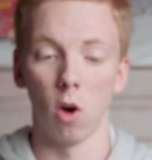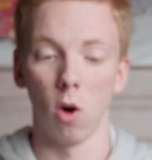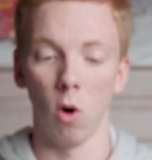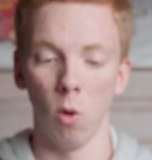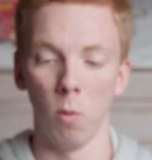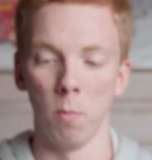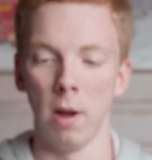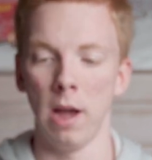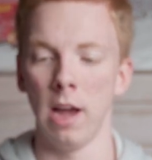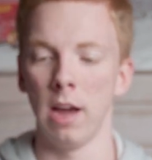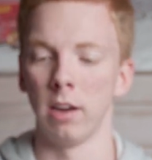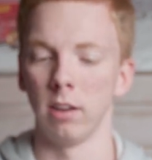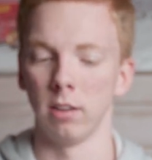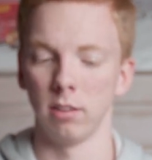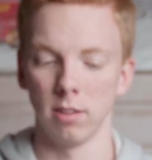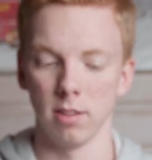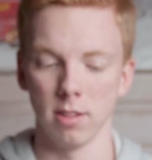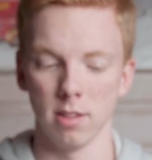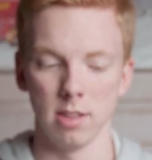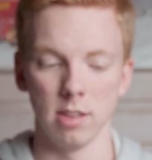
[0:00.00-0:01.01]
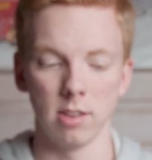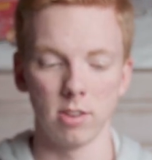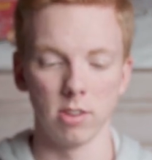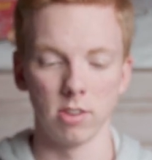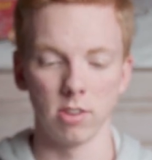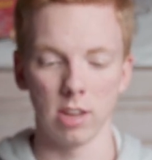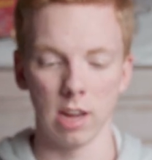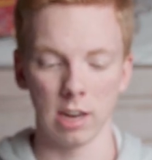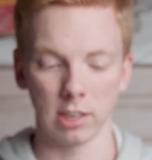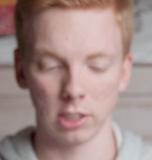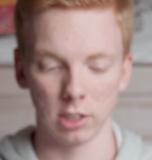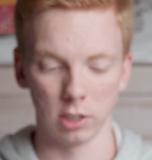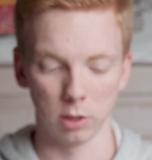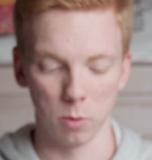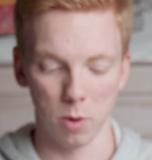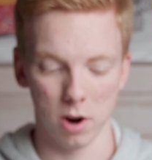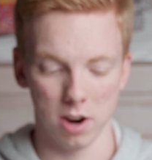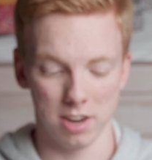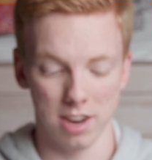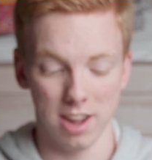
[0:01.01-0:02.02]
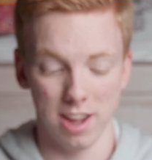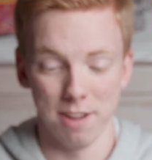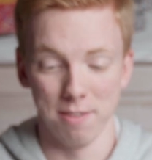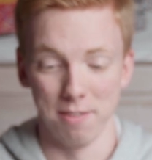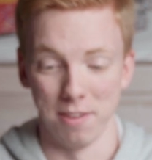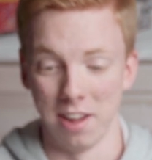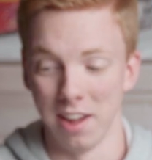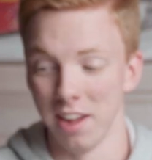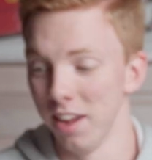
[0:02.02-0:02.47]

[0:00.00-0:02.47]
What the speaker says: Oh man, this is actually quite heavy.